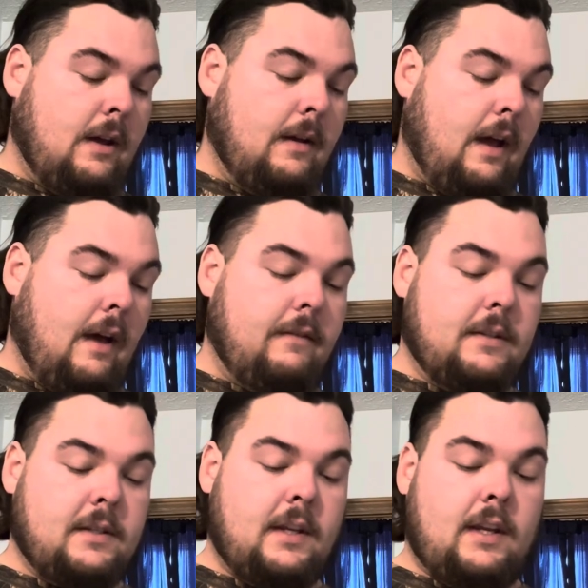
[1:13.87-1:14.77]

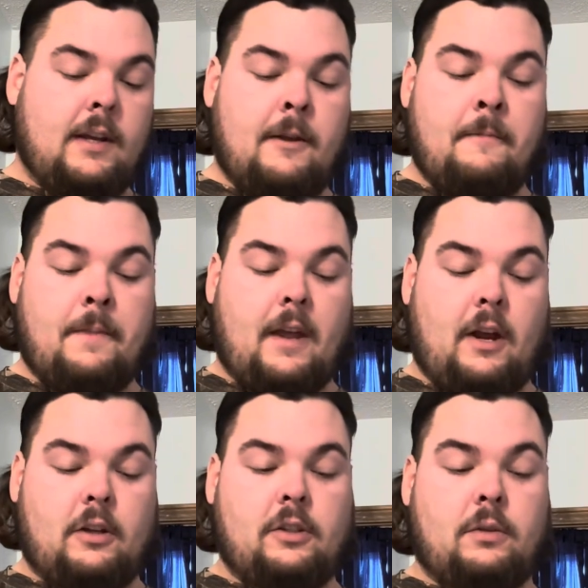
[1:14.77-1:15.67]
obviously
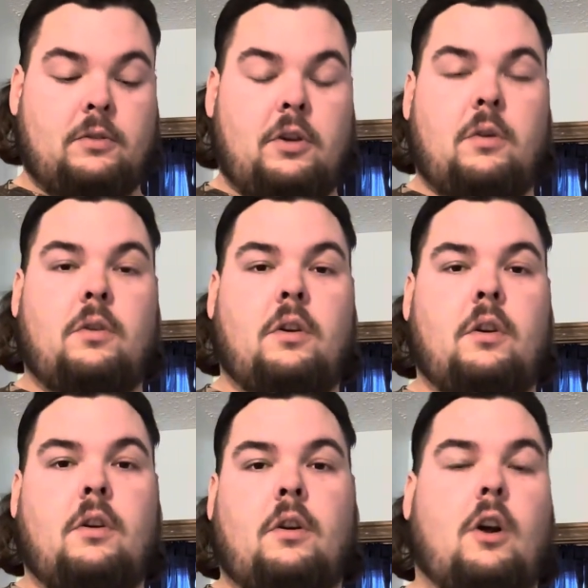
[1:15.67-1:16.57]
Aaron Jones Jr.
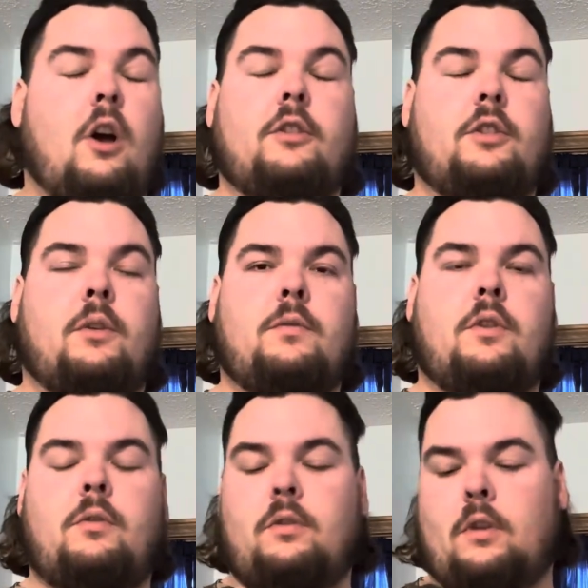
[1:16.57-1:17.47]
or Alton Jones
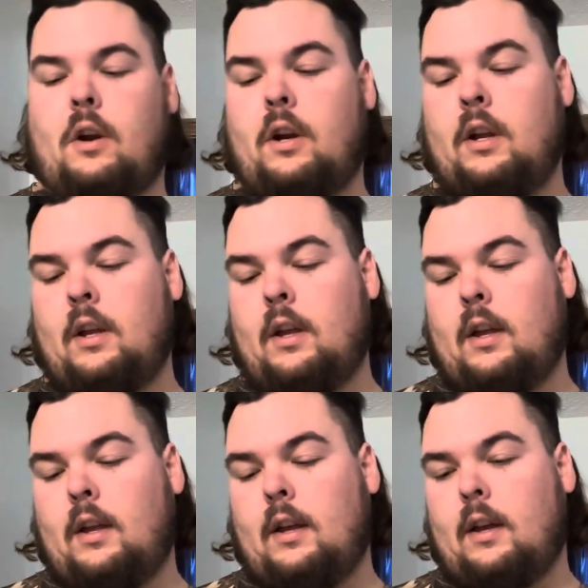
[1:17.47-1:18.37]
Jr. Sorry,
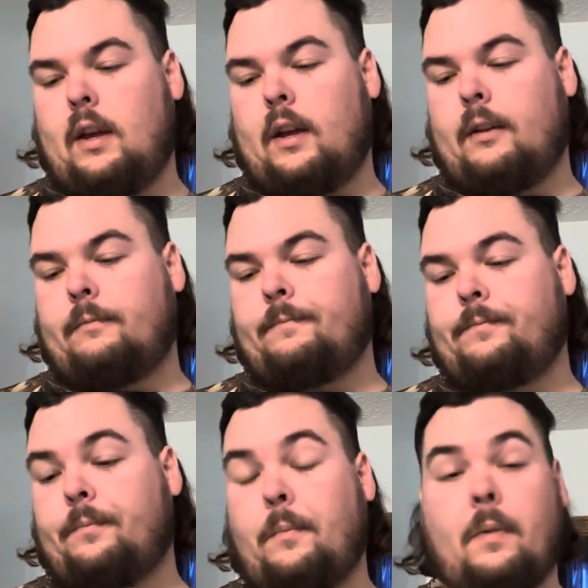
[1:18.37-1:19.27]

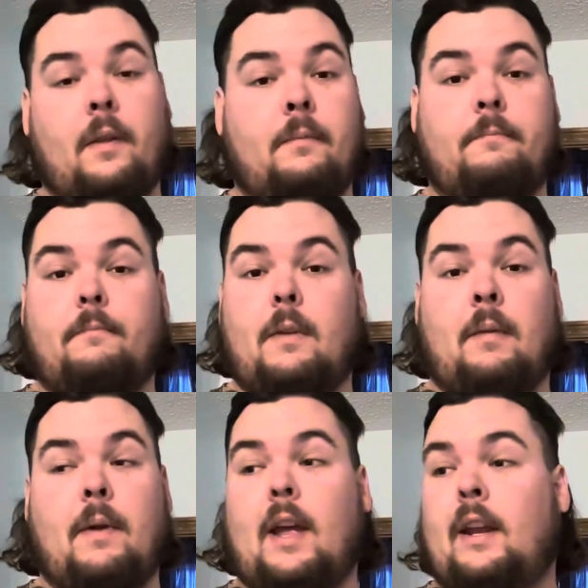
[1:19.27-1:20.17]
and
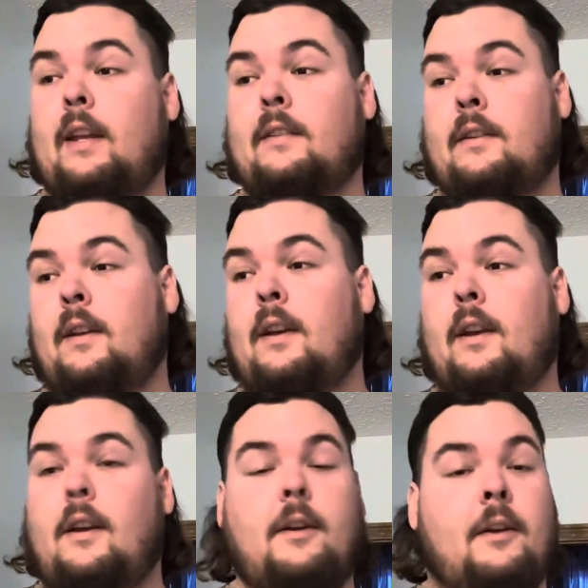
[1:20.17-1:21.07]
man, he's
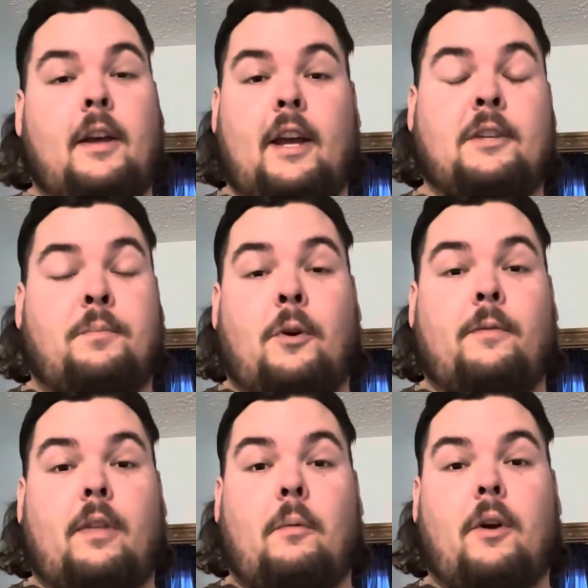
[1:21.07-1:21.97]
proved
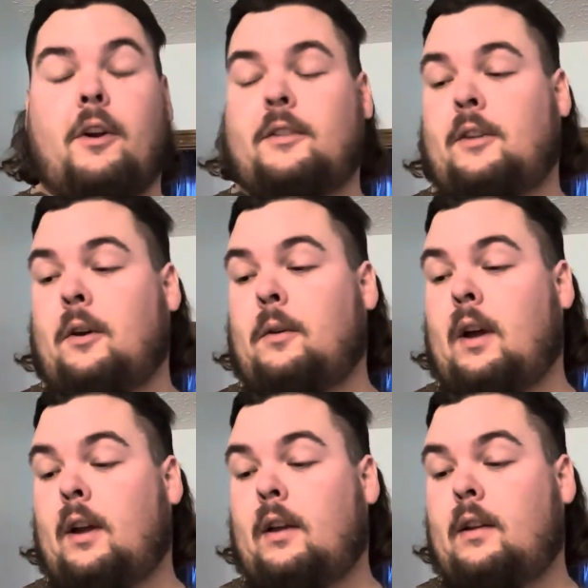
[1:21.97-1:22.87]
they work.
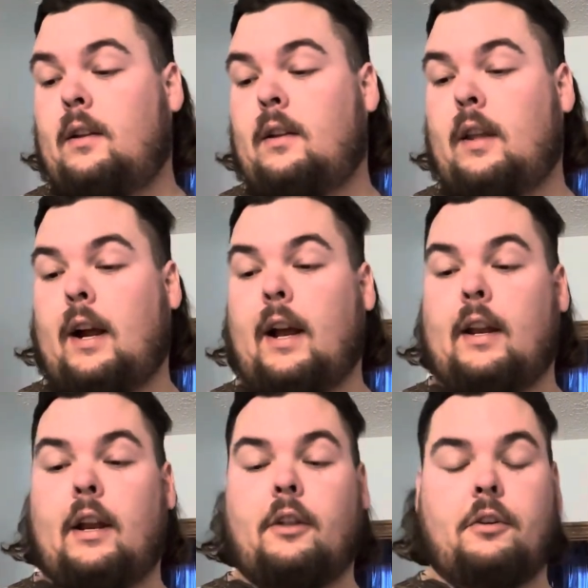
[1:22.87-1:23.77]
So then I got
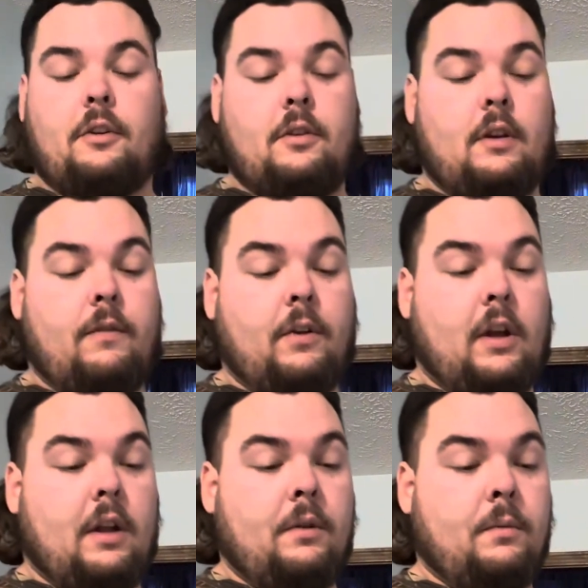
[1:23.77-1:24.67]
another different
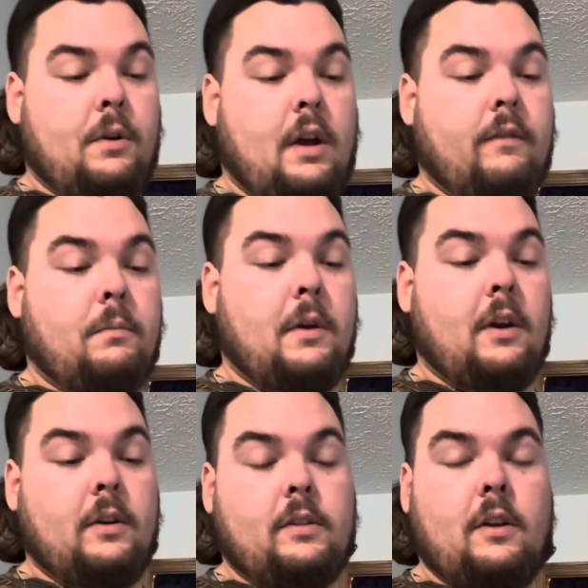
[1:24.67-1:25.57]
color one of them
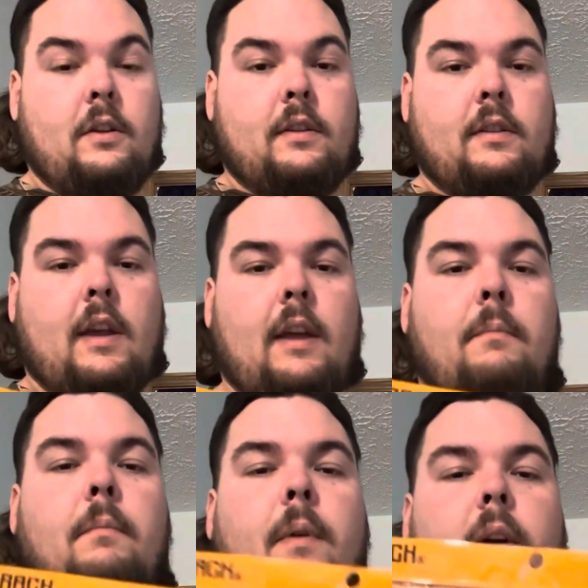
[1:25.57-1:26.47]
here, still in the same
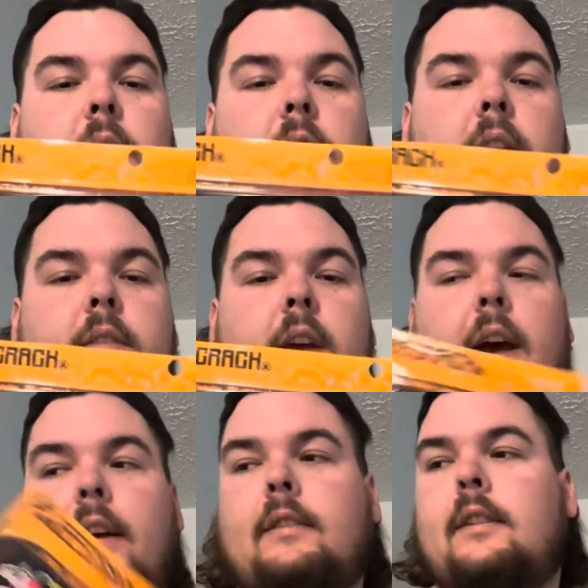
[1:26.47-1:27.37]
size.